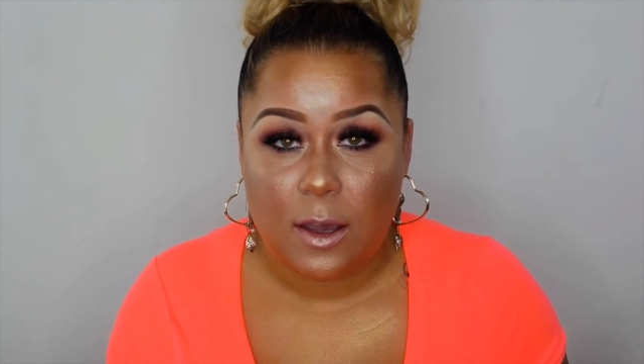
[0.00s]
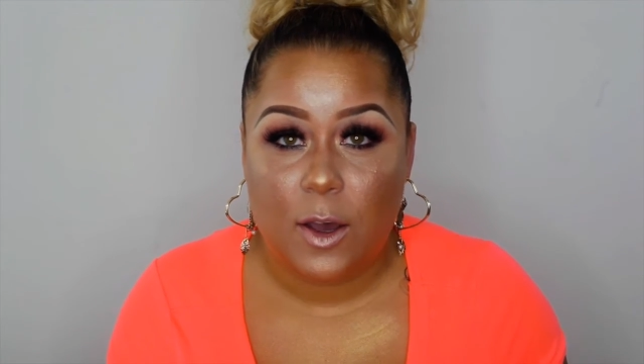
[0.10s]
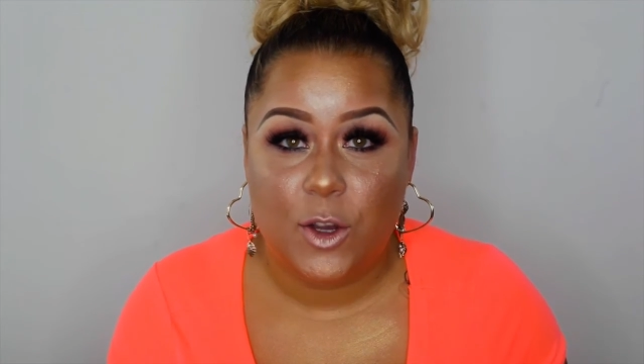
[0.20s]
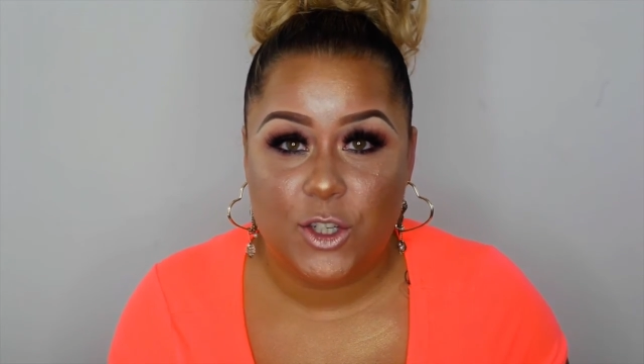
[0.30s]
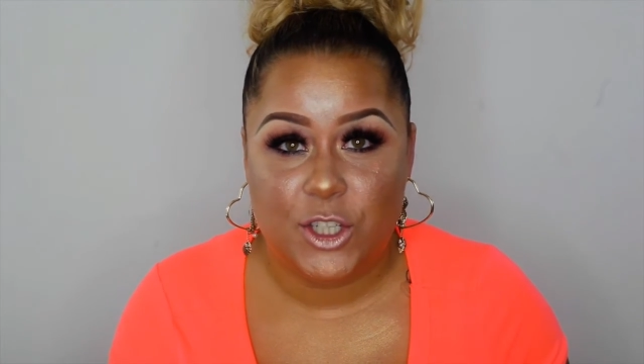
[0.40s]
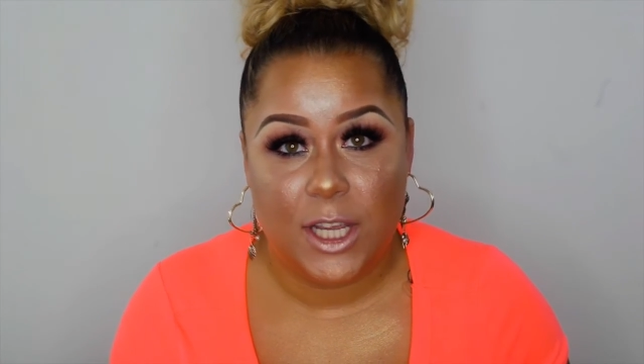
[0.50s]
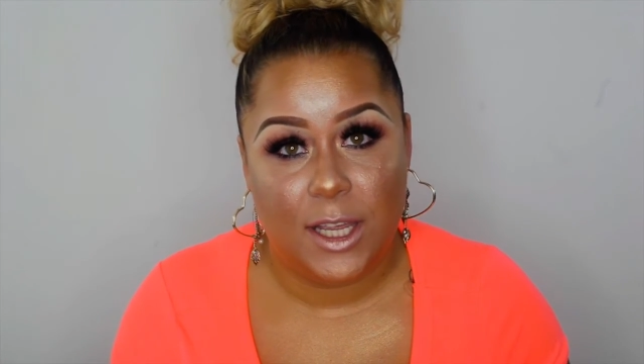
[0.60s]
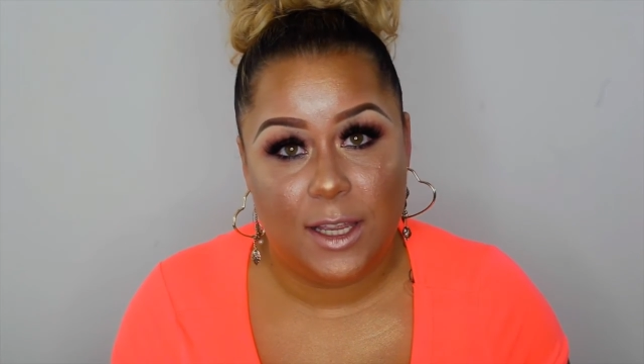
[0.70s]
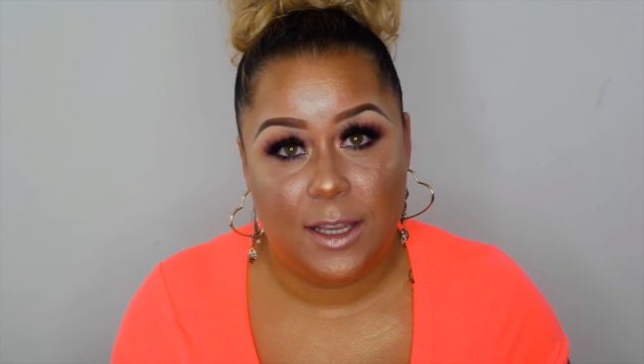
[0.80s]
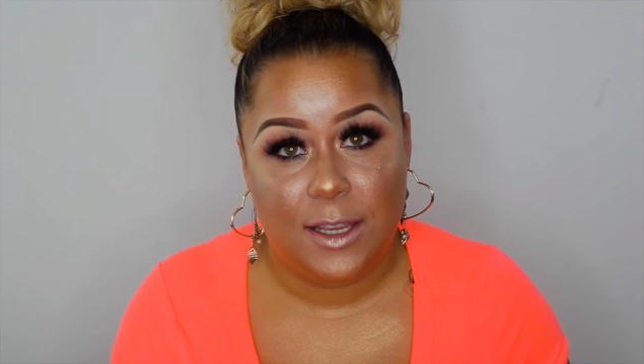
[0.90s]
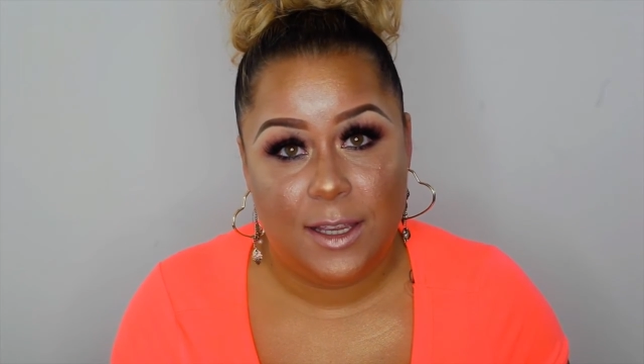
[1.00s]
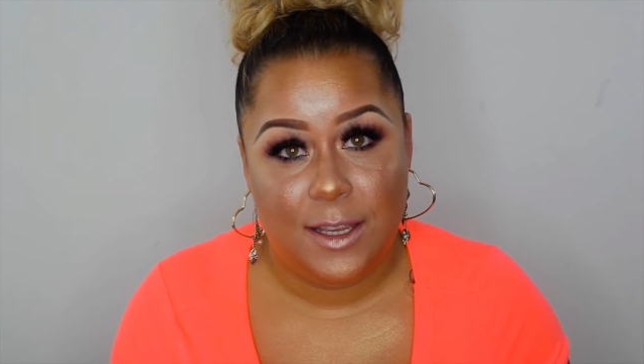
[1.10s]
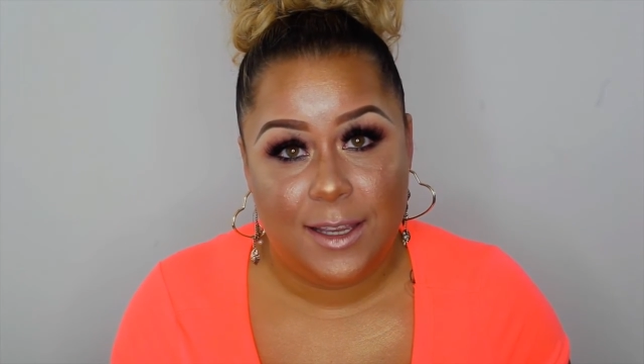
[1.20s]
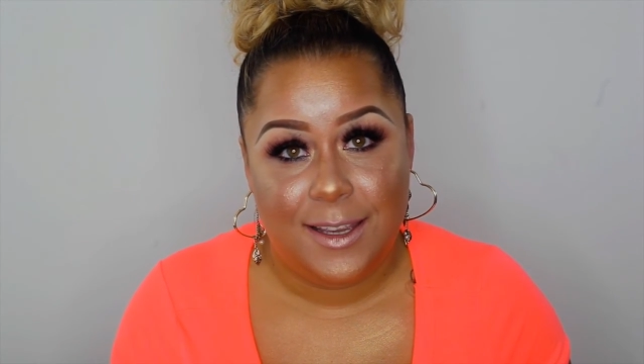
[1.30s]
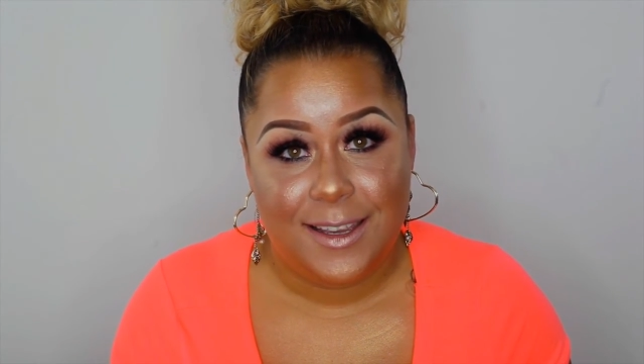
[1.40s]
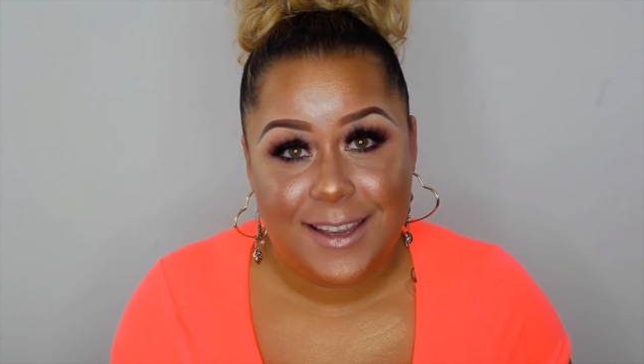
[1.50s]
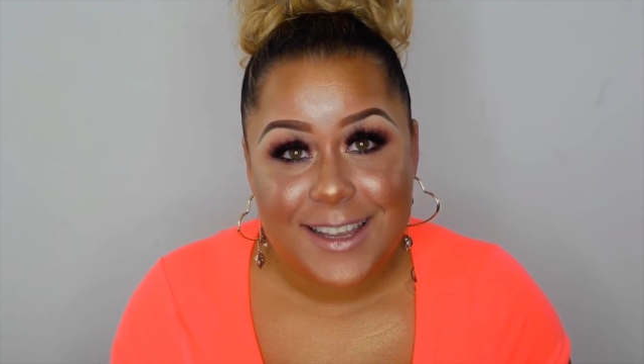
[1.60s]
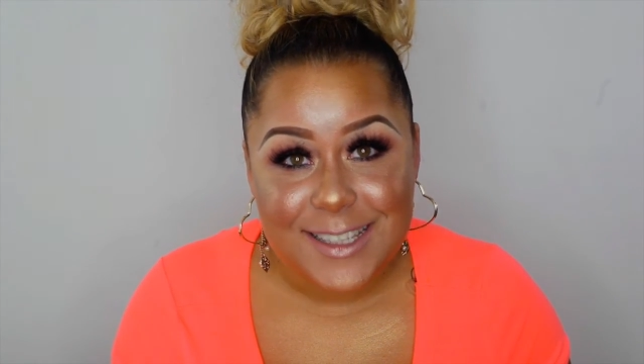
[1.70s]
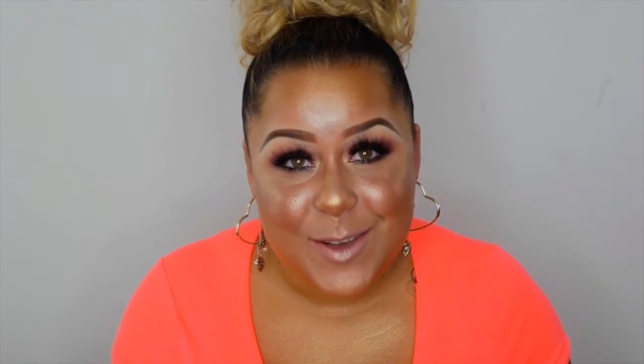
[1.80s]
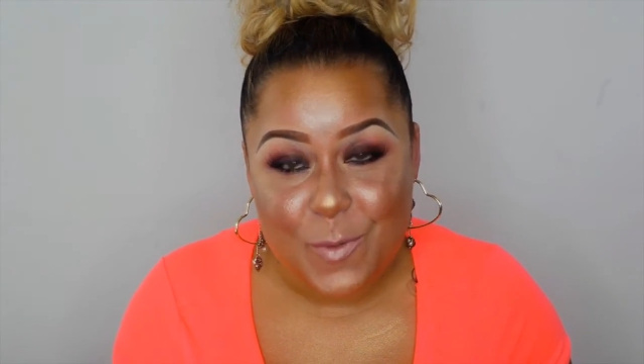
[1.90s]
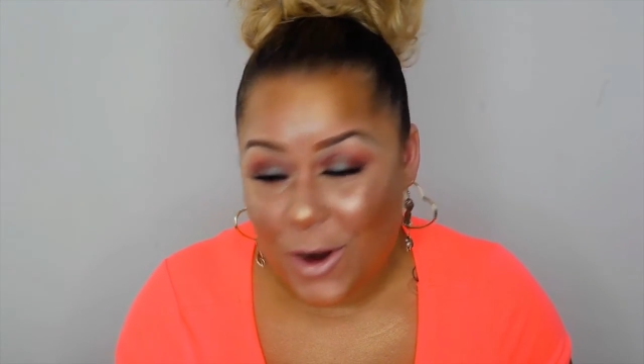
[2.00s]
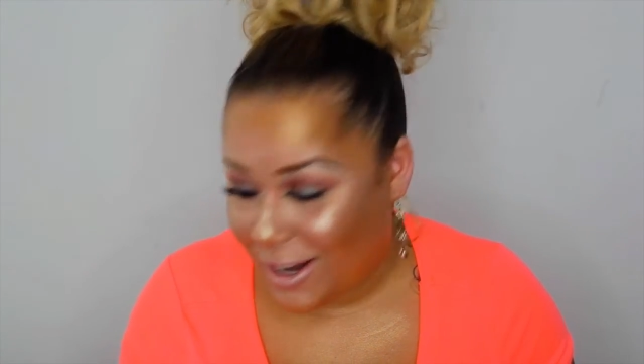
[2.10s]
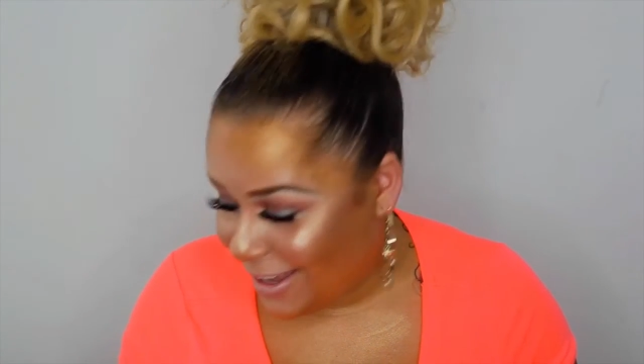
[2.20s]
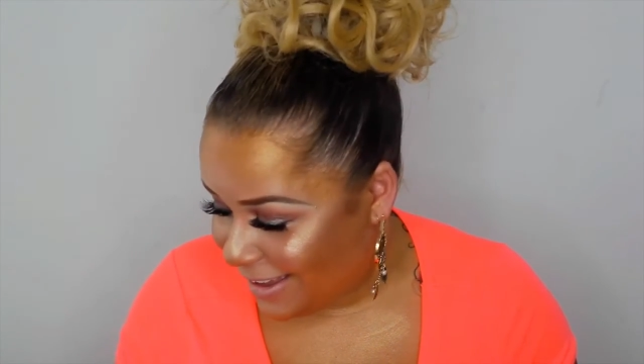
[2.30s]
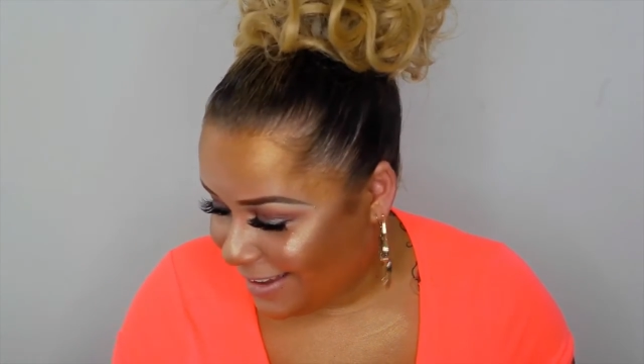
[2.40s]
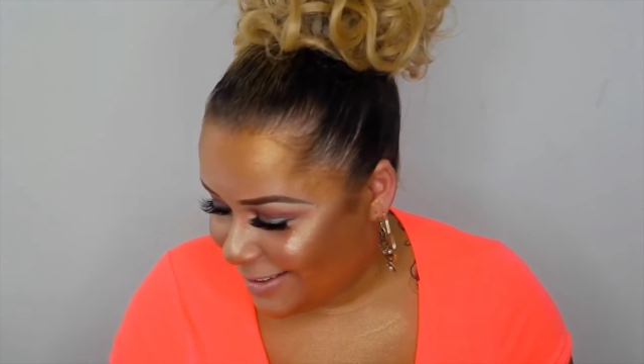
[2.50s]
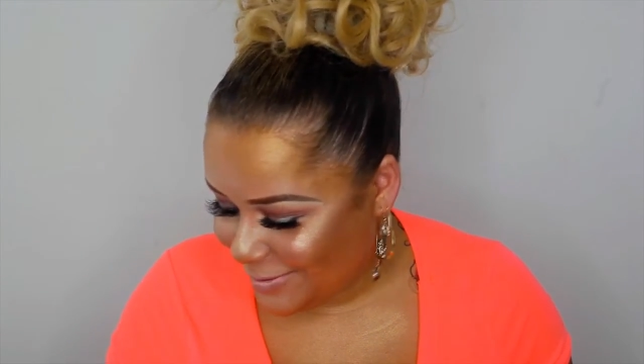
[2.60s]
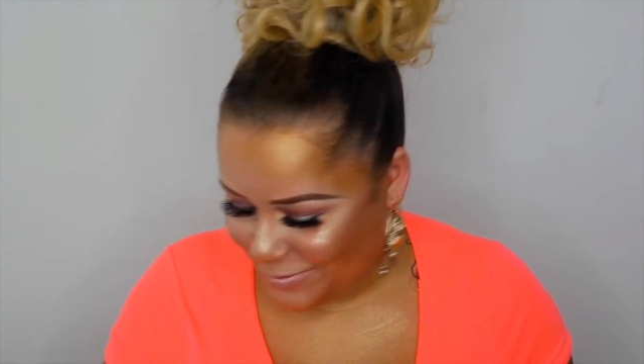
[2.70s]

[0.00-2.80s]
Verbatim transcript: Oh shit. Is it Mariya?